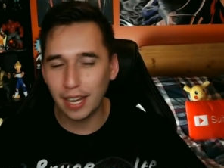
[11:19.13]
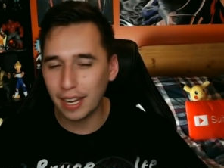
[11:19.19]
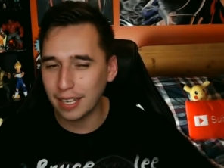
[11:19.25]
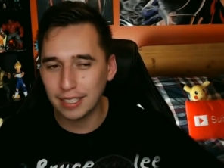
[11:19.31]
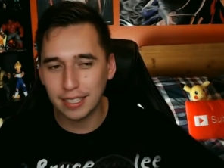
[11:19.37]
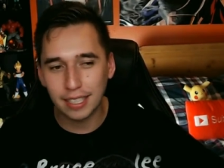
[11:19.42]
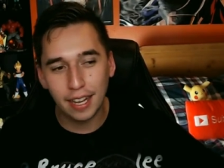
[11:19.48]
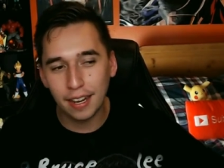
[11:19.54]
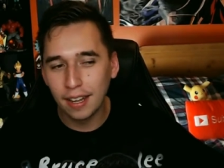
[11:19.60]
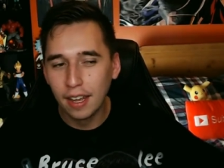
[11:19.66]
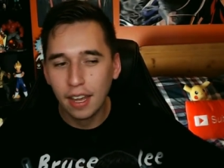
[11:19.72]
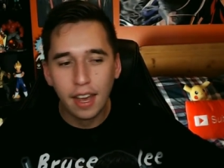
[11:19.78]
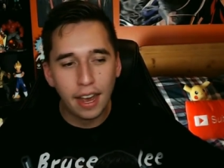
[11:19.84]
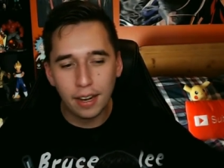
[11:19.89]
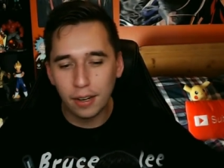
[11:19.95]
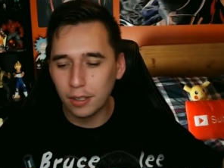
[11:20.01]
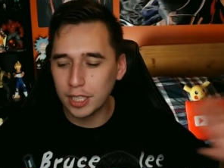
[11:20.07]
Like I said,
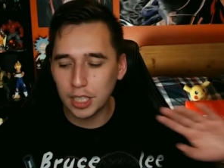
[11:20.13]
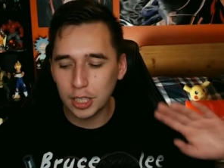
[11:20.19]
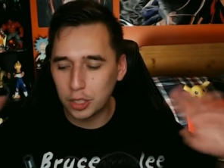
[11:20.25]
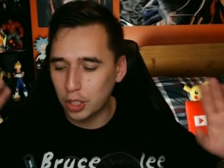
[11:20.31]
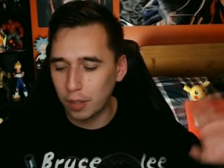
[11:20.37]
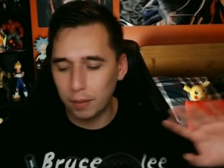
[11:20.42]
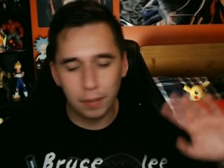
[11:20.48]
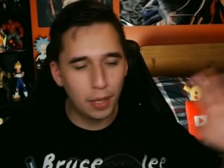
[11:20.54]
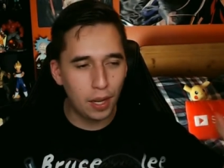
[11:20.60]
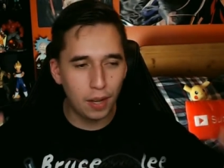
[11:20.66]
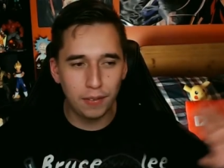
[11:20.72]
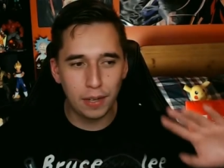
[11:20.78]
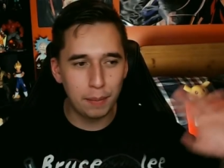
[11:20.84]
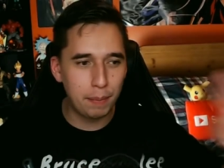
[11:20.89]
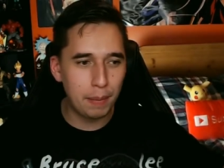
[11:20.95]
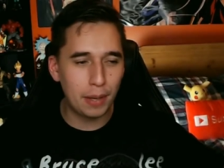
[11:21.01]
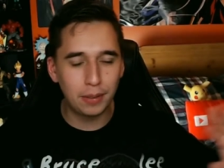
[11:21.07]
I know I just jumbled
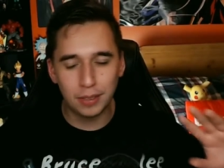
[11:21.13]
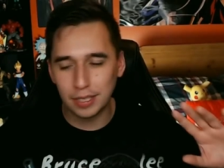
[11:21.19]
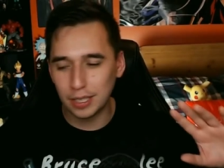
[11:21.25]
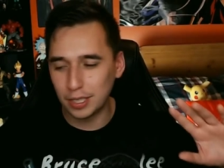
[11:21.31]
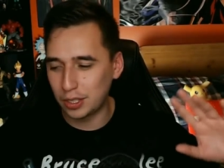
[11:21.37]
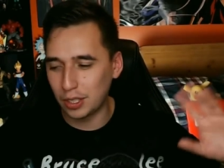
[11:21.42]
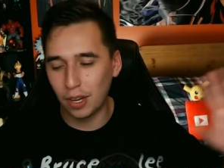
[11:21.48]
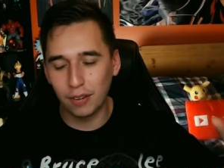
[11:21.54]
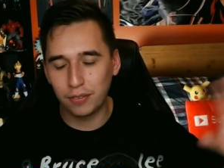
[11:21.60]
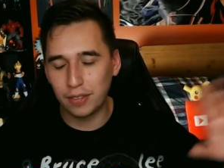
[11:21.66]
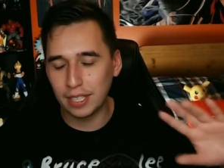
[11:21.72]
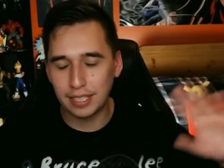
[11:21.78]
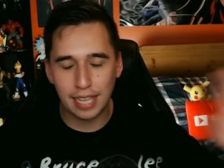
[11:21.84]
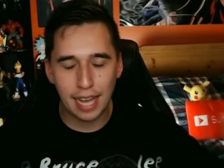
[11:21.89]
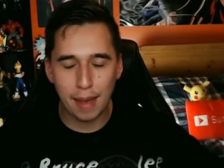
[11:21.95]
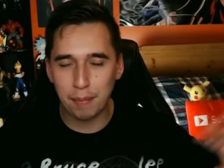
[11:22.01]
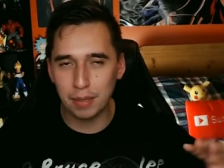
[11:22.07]
off about the stuff
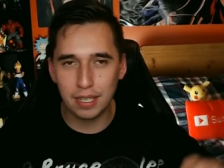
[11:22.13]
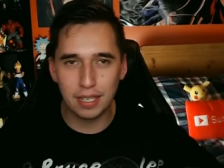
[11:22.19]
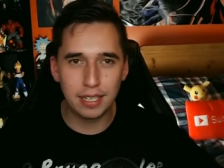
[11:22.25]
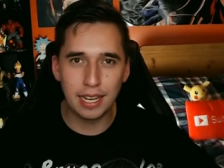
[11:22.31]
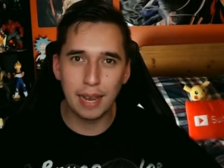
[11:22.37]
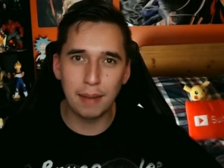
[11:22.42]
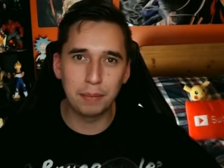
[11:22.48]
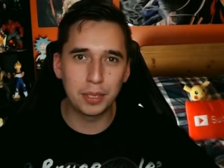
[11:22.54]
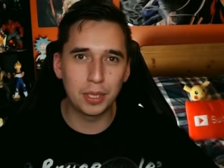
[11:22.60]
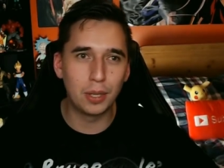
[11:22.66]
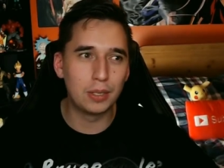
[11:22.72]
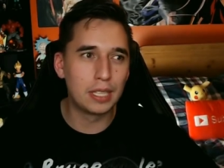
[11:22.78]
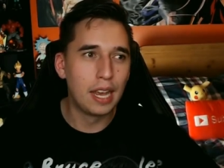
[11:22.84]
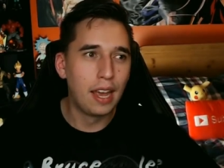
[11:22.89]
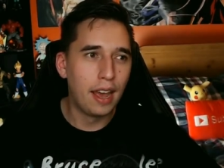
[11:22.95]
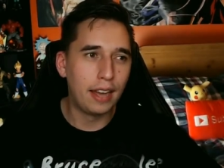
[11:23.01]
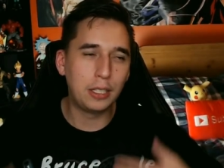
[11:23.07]
that's happened in the
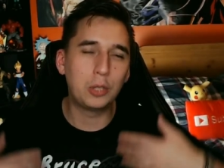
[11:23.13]
episodes.